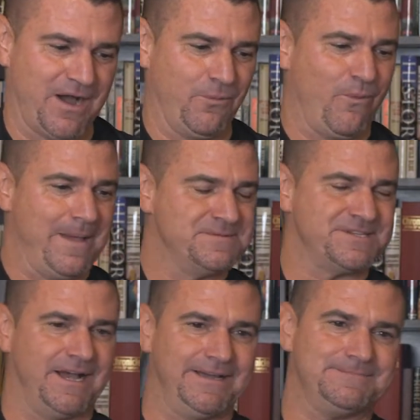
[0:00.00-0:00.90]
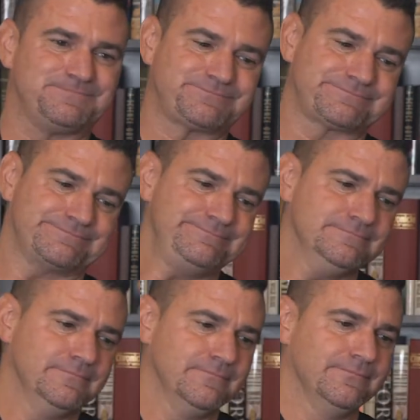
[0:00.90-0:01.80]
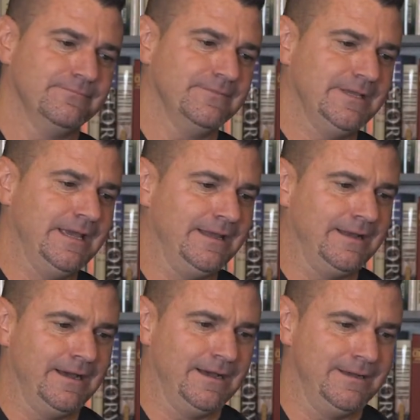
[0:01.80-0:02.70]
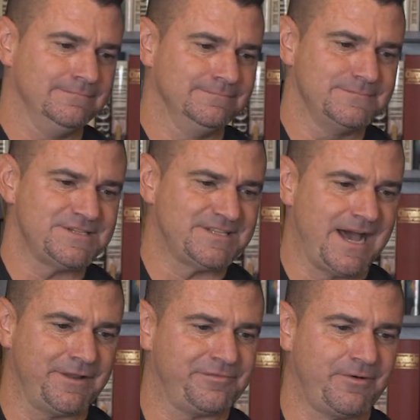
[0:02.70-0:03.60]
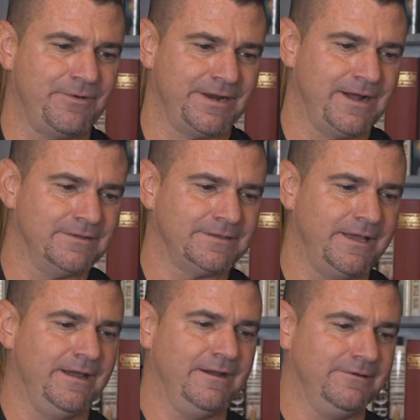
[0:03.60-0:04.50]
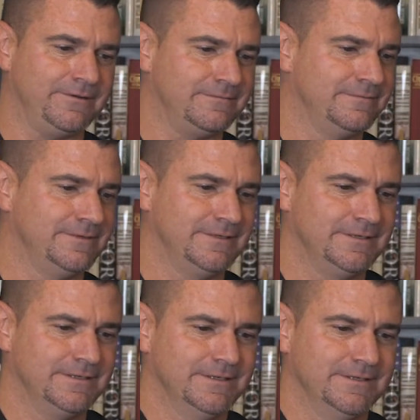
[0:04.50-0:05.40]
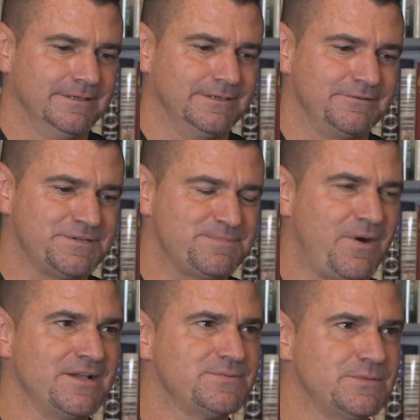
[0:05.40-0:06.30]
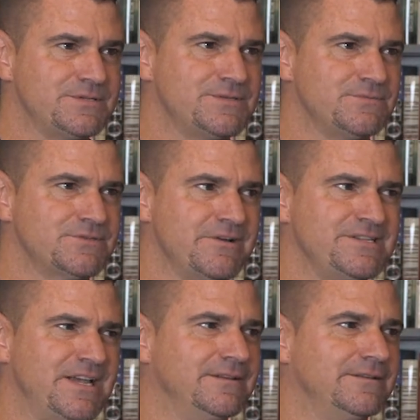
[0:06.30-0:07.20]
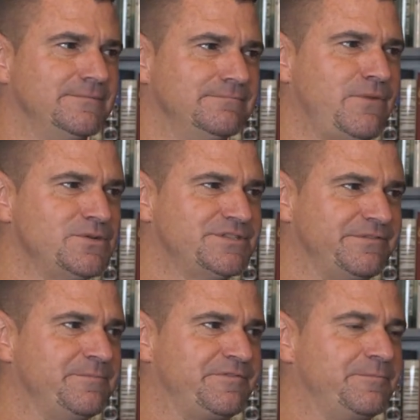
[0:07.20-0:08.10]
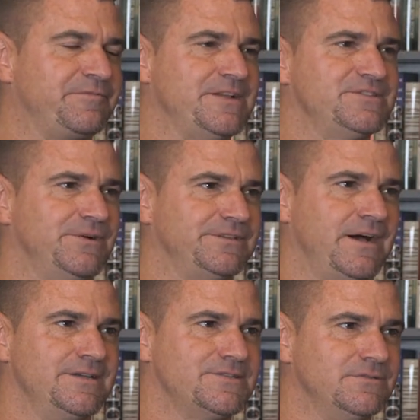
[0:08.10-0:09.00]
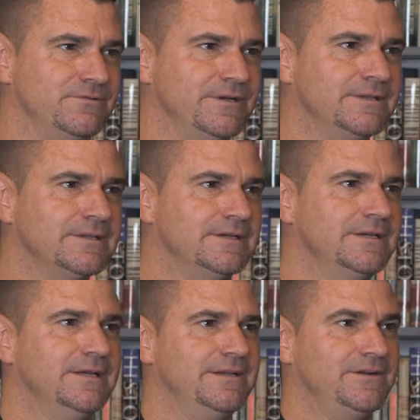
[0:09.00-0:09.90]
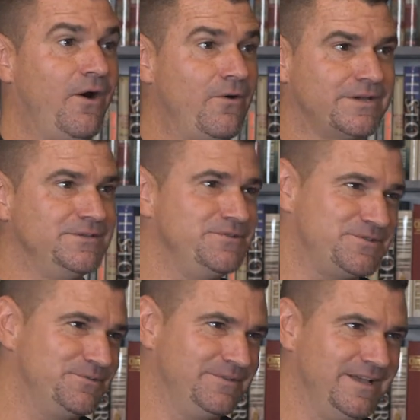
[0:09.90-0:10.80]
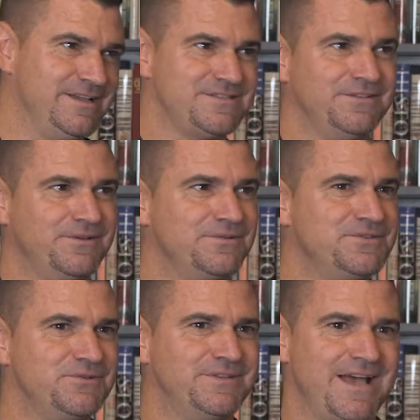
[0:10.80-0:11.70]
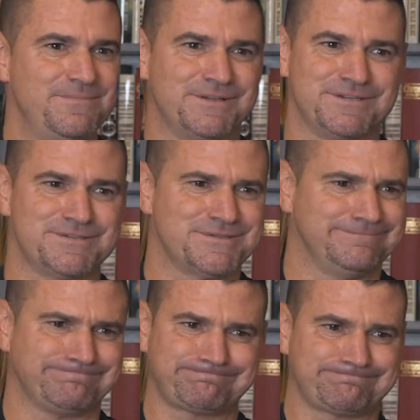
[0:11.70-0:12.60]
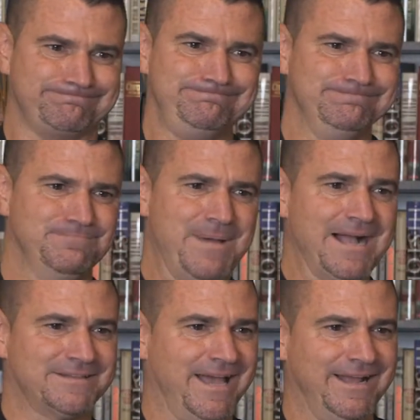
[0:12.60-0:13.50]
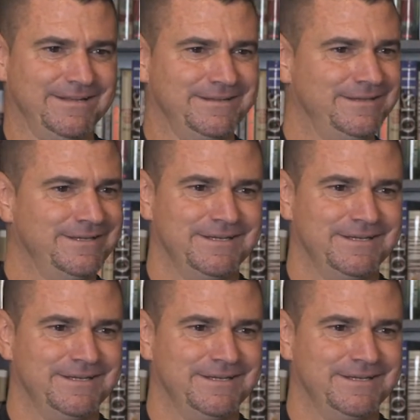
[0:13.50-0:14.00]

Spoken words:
A website. Yeah. And started throwing it out there, and the response was crazy. Most of them from friends I went to high school with. Can you shoot this and you can shoot that? Because back then,